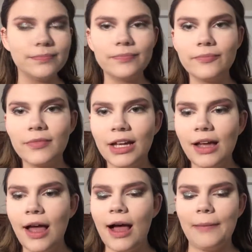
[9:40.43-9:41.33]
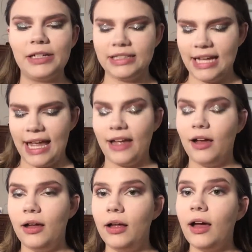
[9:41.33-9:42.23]
I'm going to take
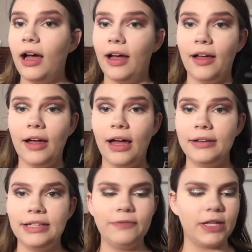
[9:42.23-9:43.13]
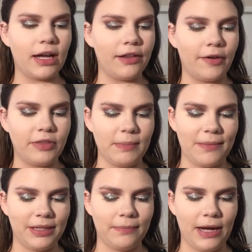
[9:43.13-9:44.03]
a different color of the
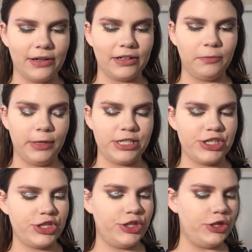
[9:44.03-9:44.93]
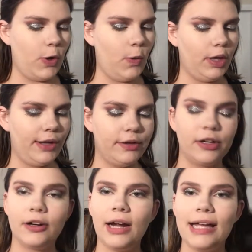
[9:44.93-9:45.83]
Maybelline powder, which no
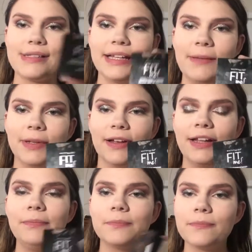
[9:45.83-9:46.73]
longer has a label on it.